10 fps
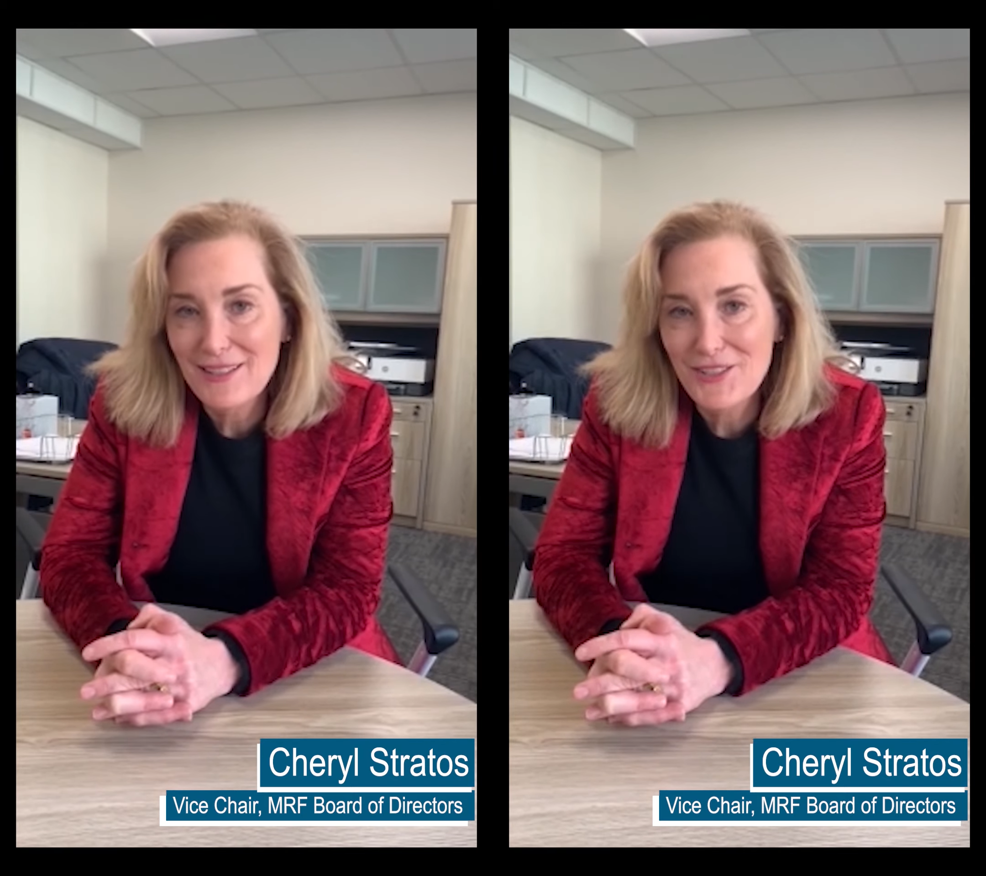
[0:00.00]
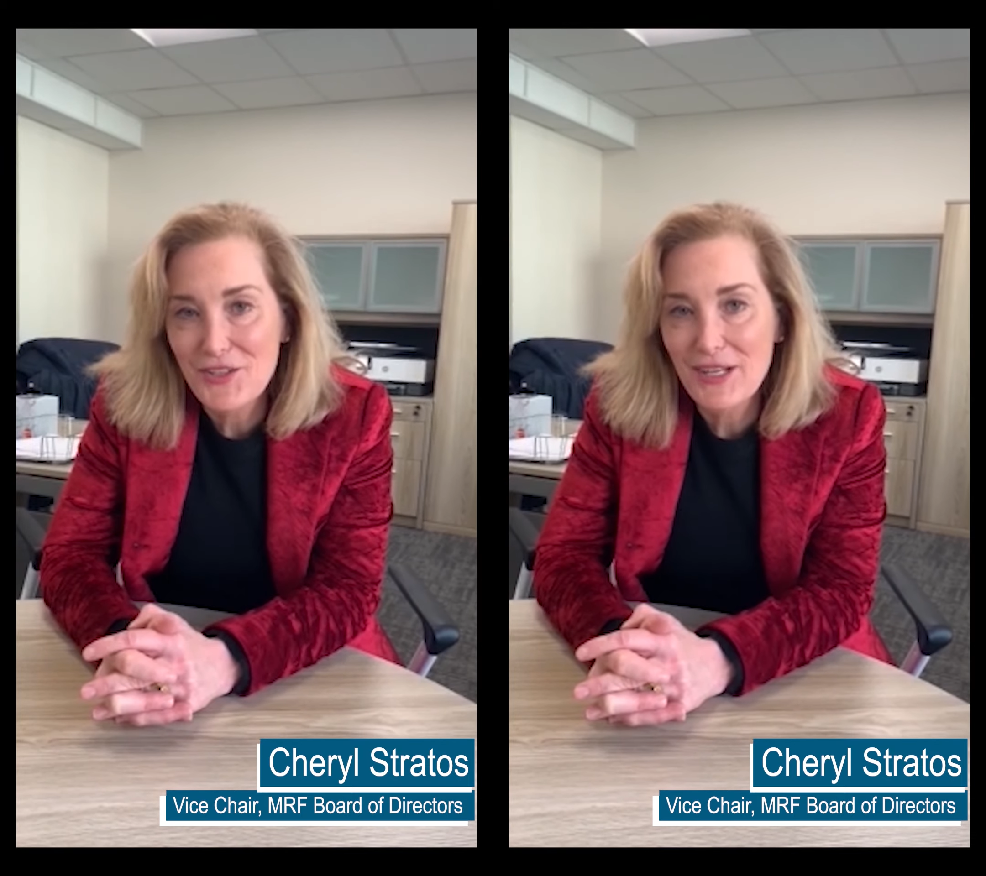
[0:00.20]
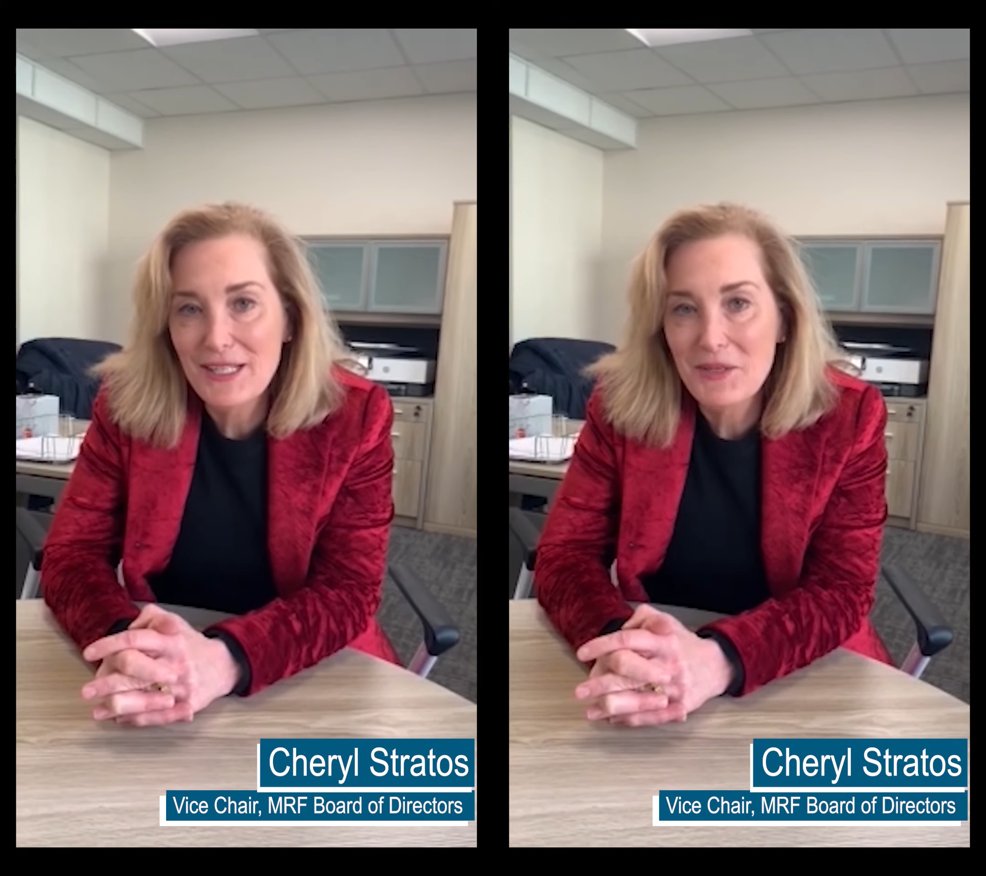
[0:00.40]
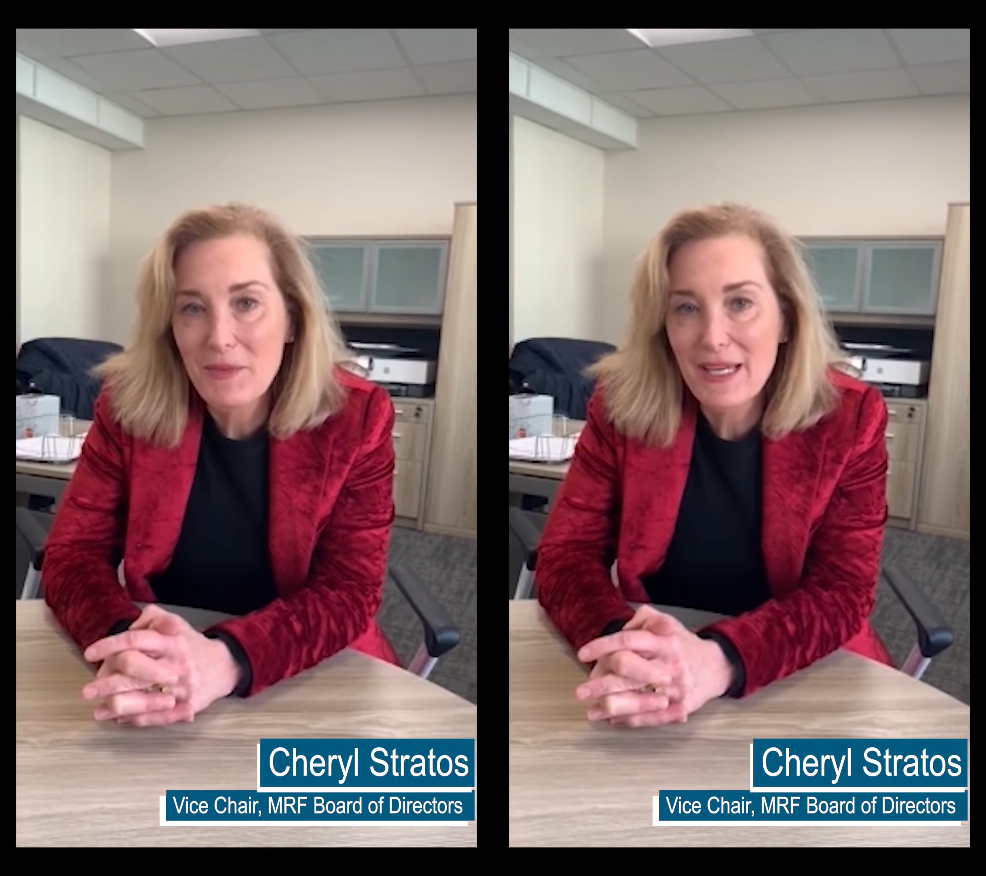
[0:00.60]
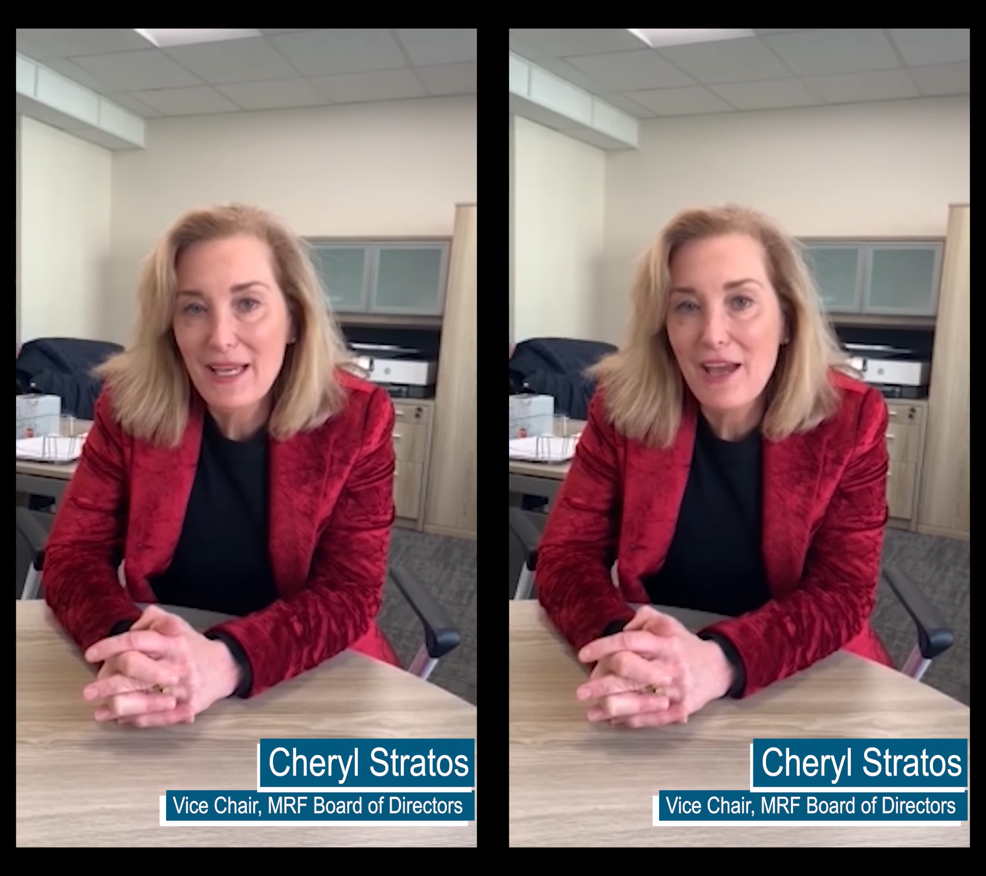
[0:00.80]
and trying to
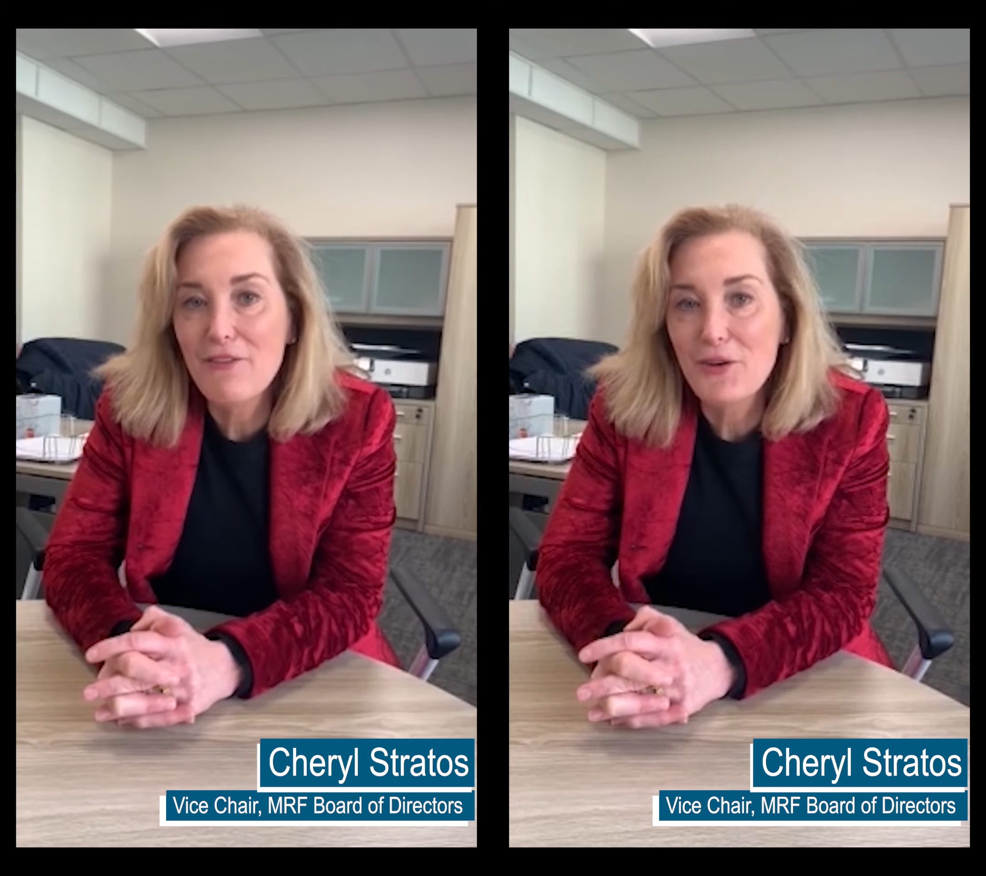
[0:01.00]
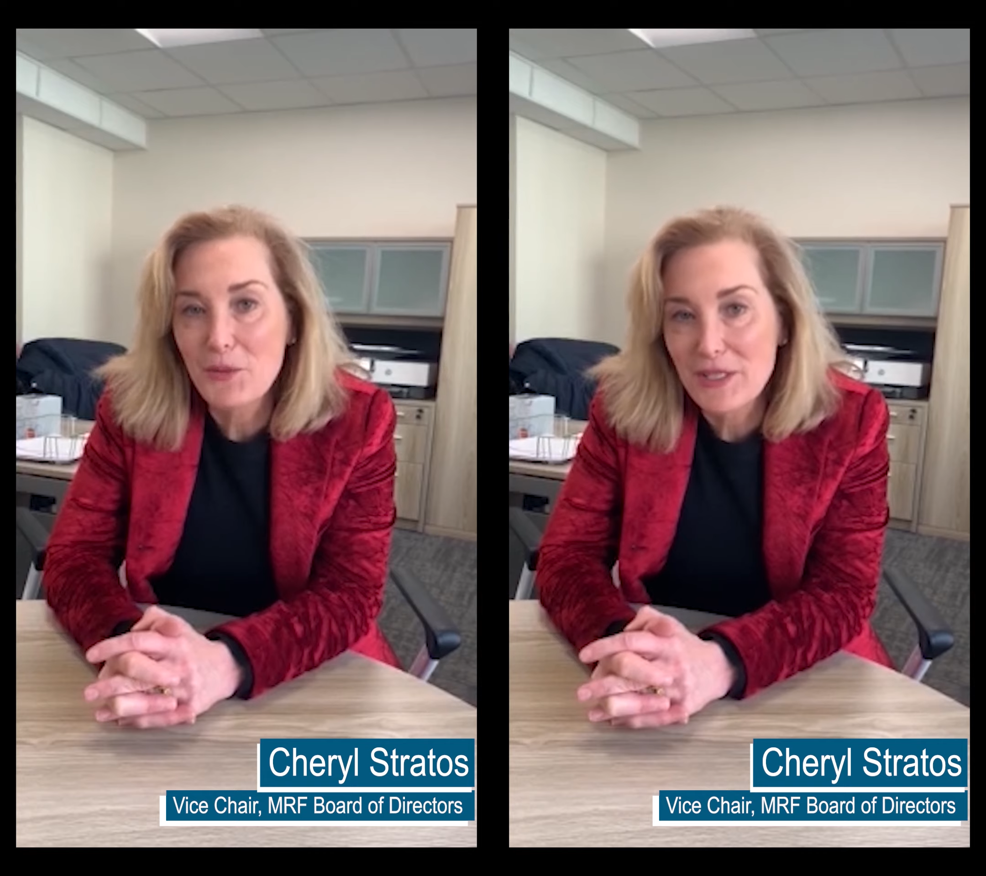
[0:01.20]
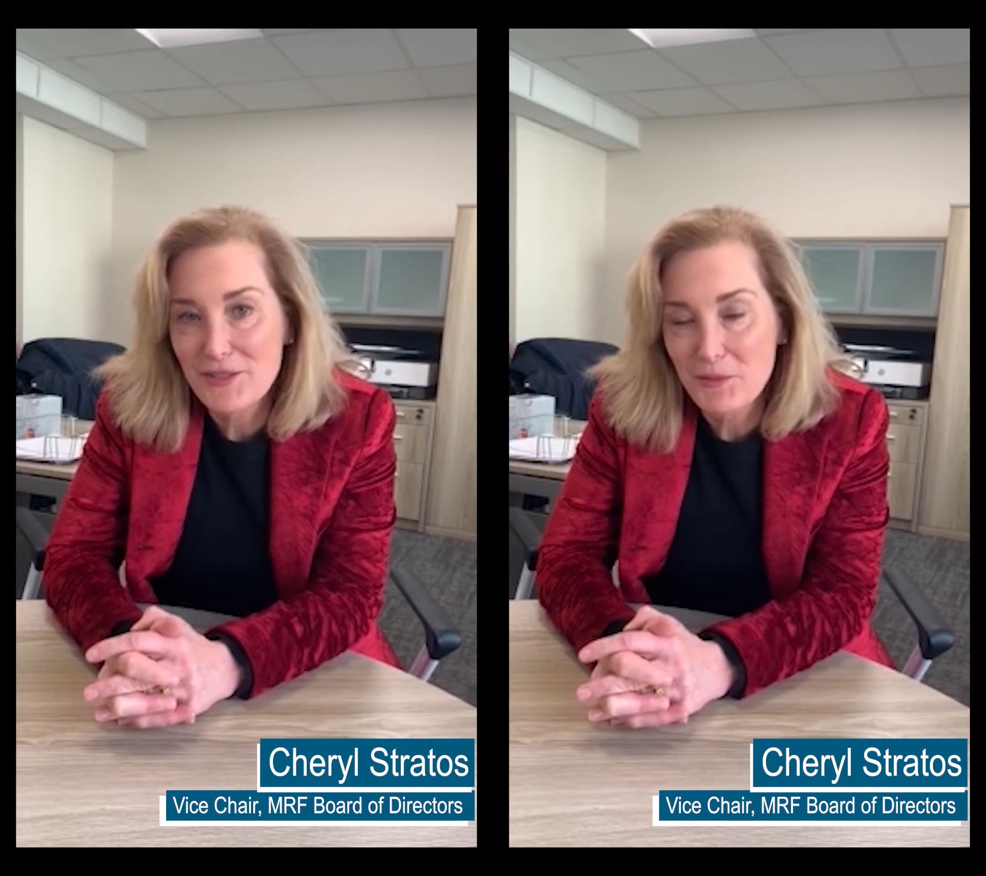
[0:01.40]
make everyone